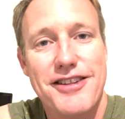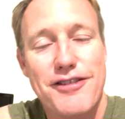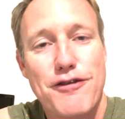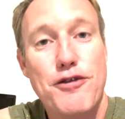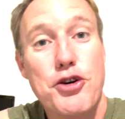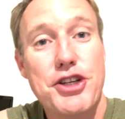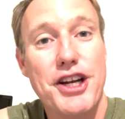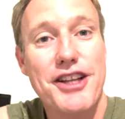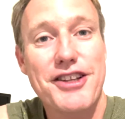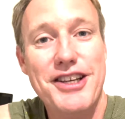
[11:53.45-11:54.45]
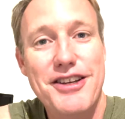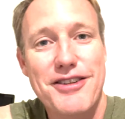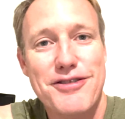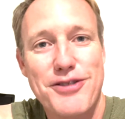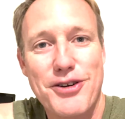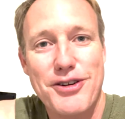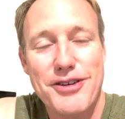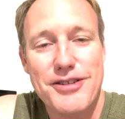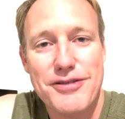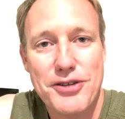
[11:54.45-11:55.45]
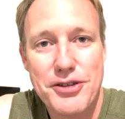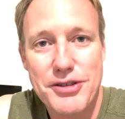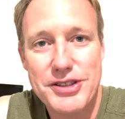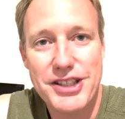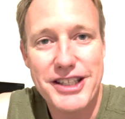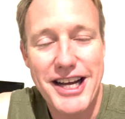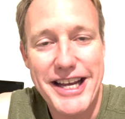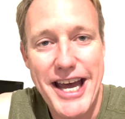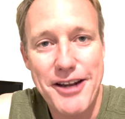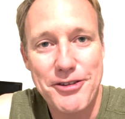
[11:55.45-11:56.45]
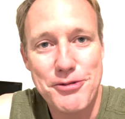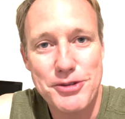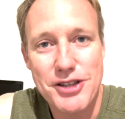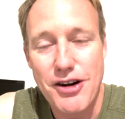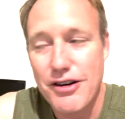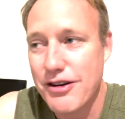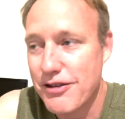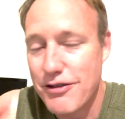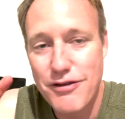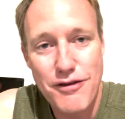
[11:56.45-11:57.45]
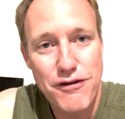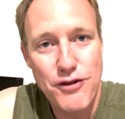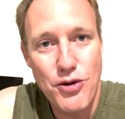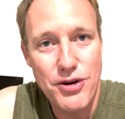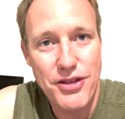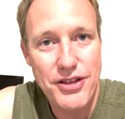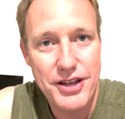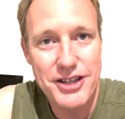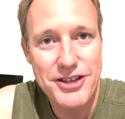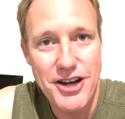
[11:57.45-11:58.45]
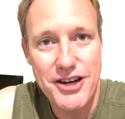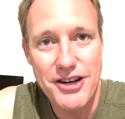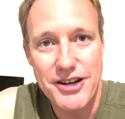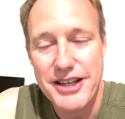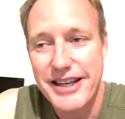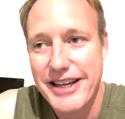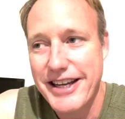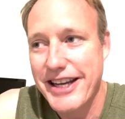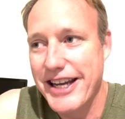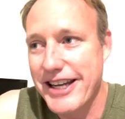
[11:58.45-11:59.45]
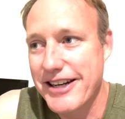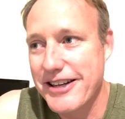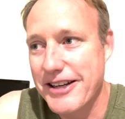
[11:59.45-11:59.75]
Fortunately for Christy and I, Adeline was our 4th daughter, and